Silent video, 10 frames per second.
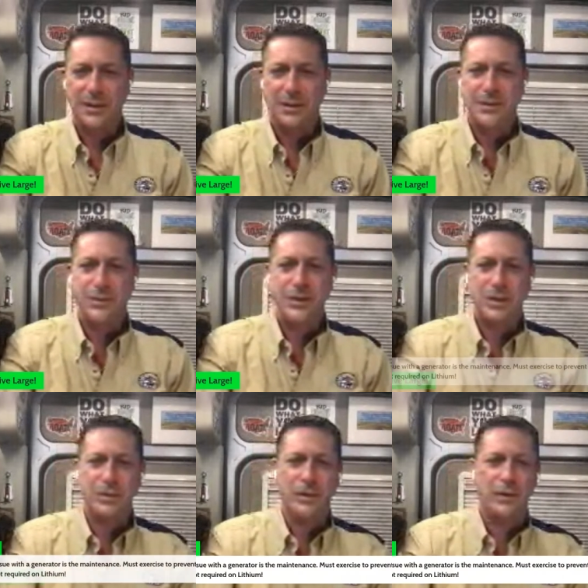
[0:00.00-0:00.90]
Uh, so we
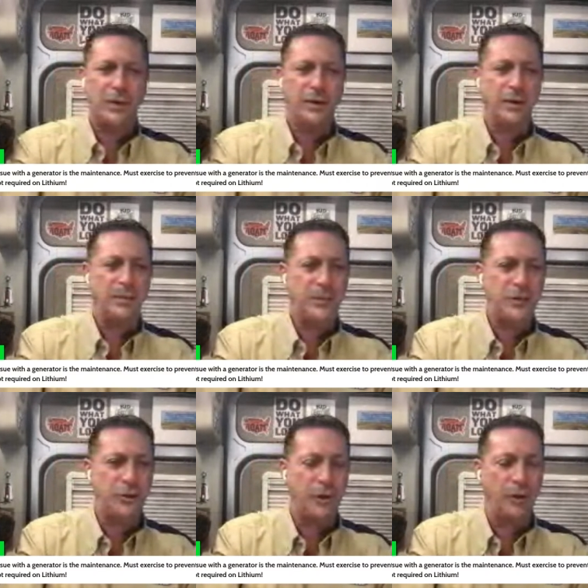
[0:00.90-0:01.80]
talked about the
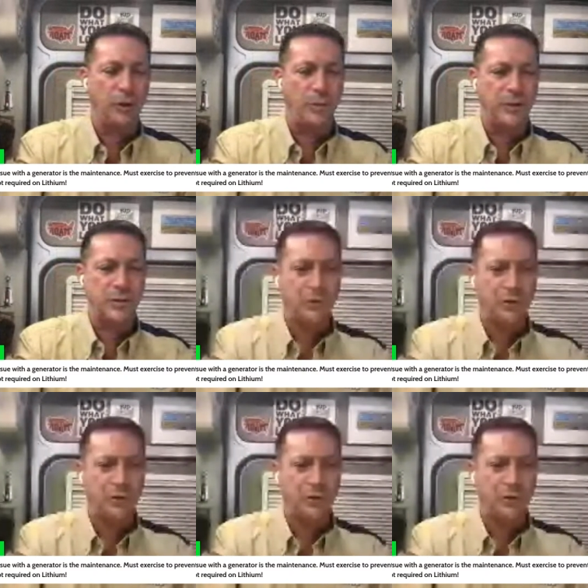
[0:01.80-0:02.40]
um, generator a little bit.